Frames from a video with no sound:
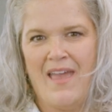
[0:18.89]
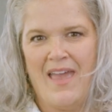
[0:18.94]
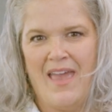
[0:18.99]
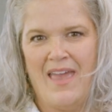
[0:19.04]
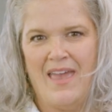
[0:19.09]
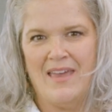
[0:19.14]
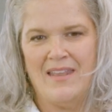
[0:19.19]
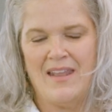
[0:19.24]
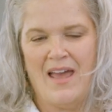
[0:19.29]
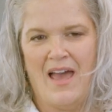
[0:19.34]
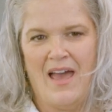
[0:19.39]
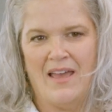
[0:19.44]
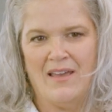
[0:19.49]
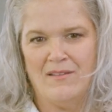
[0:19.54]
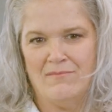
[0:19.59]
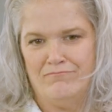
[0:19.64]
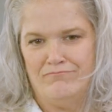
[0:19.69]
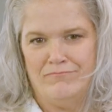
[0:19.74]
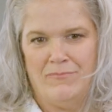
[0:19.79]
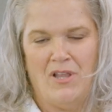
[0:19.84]
And I
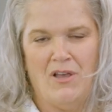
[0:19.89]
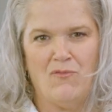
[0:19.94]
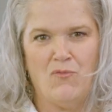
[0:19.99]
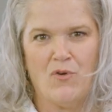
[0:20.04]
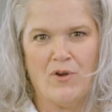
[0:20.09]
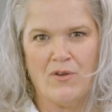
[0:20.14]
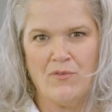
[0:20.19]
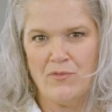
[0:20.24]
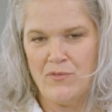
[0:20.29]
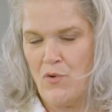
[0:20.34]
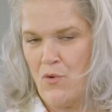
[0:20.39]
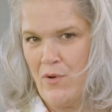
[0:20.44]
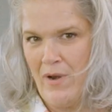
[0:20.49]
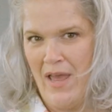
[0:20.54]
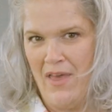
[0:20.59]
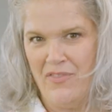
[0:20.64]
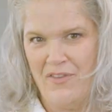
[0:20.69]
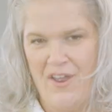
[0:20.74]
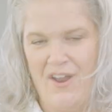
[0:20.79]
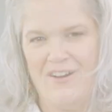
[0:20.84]
love working for Norton
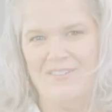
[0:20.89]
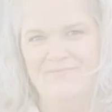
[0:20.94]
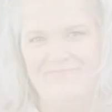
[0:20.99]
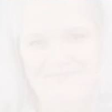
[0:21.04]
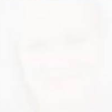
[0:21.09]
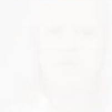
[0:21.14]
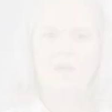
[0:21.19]
Healthcare.